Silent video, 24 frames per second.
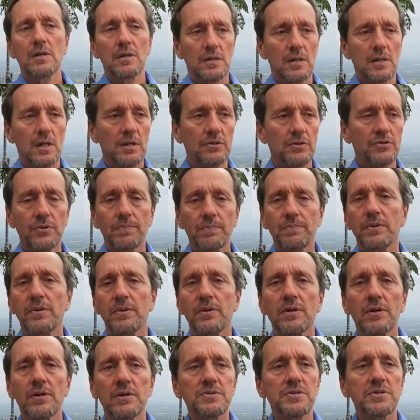
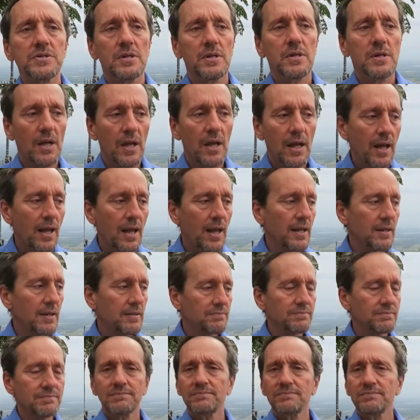entrepreneurs and
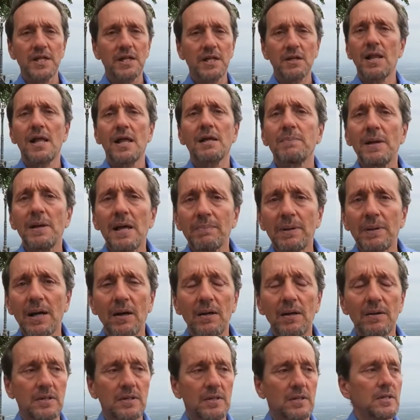they don't like PayPal.
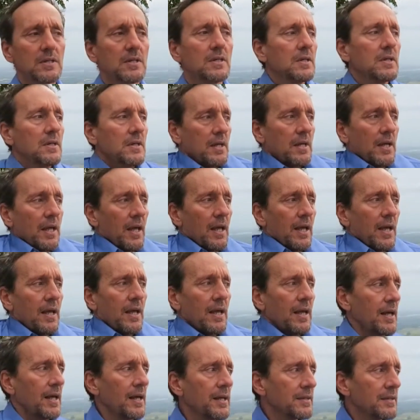
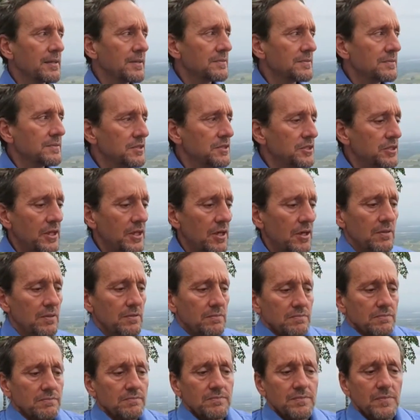And, you know,
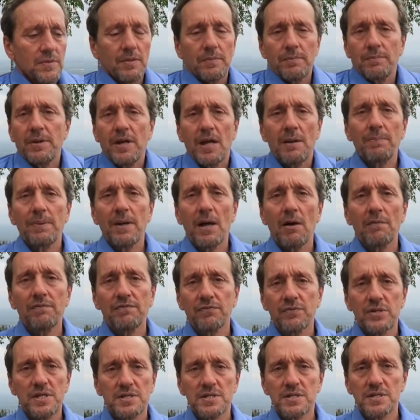PayPal
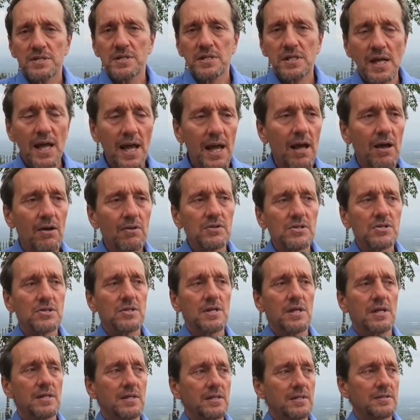freezes accounts,
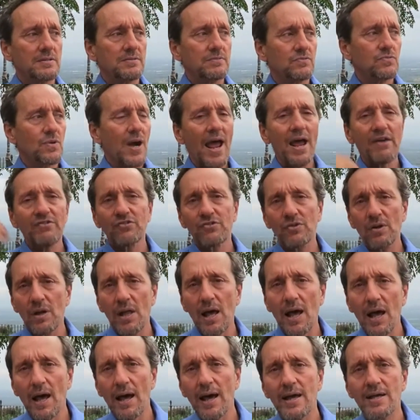they
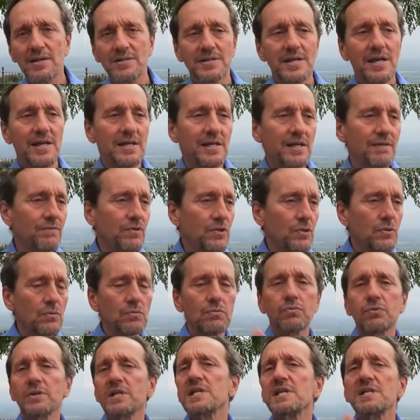rationalize, they give you
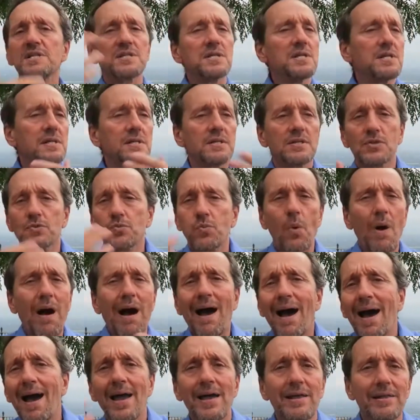reasons
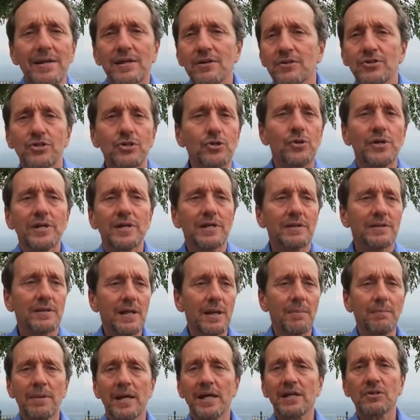why they're doing it
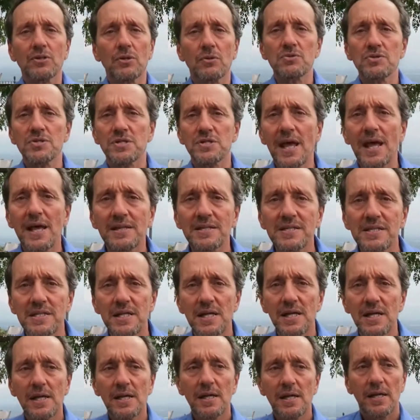that make no sense.
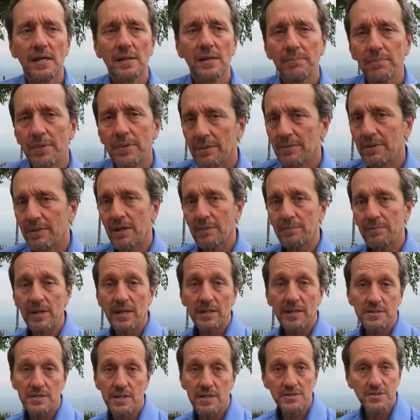And maybe it
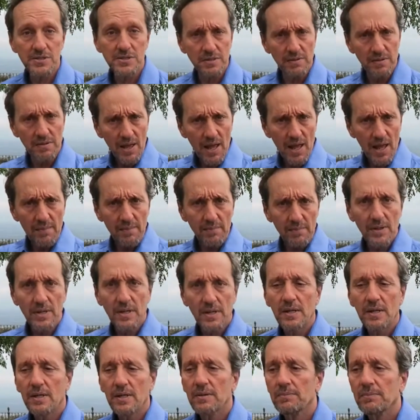makes sense to them,
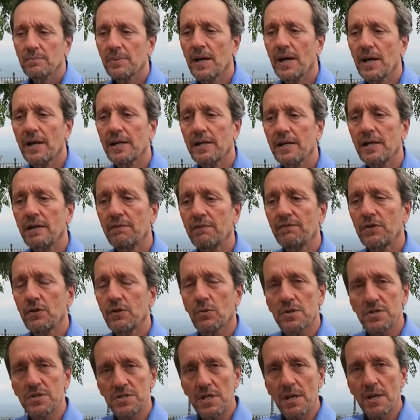but if you
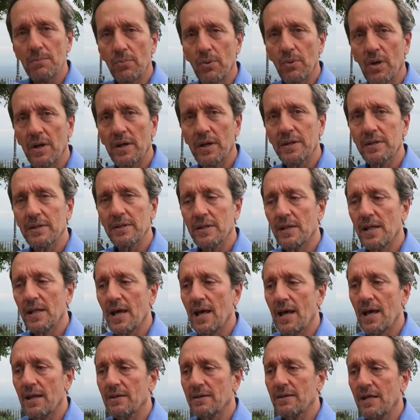were someone
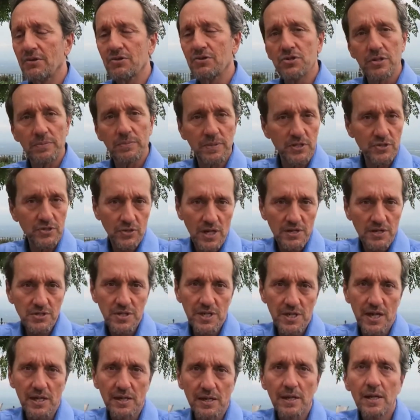that they should be
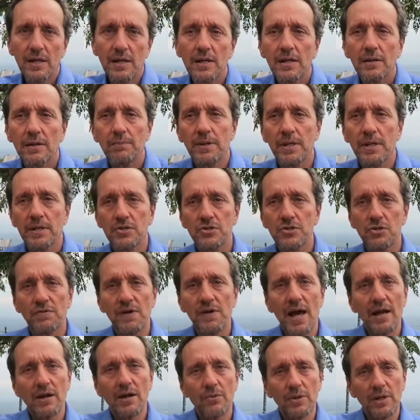trusting because you've
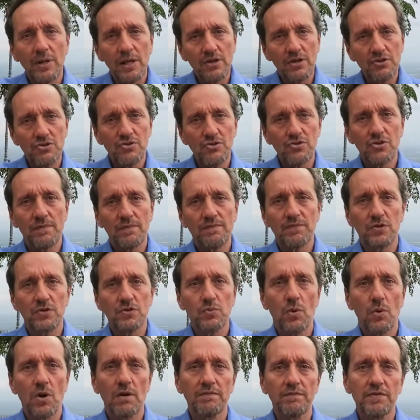had a relationship for
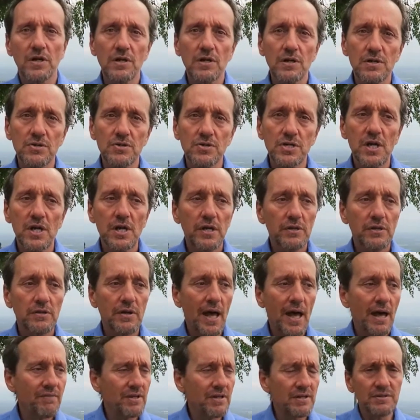twelve years, you
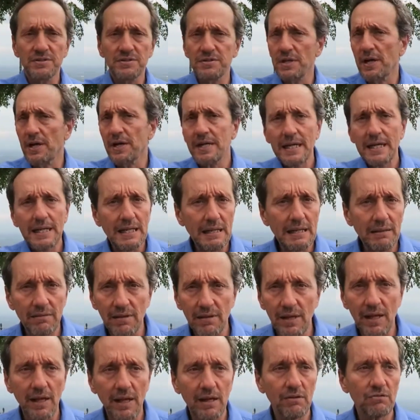haven't done
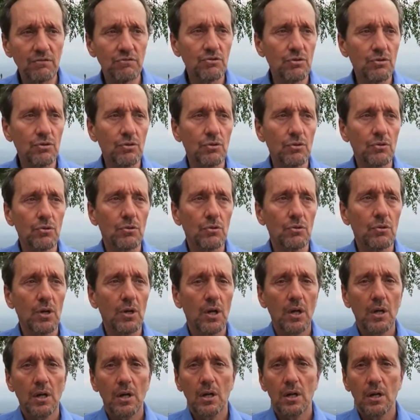anything to
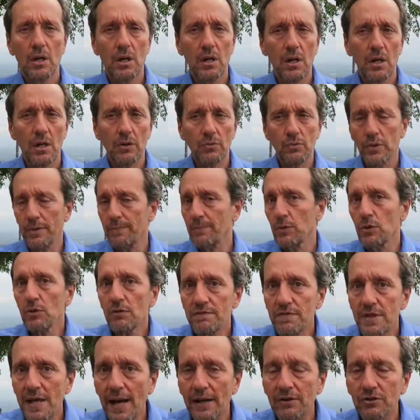Uh, remove
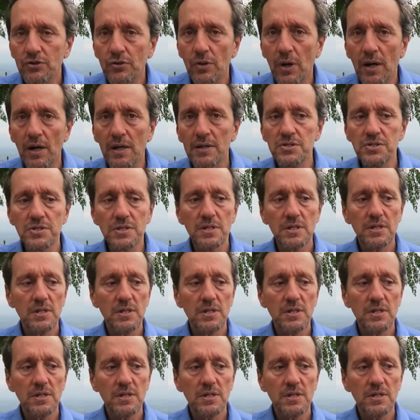that trust,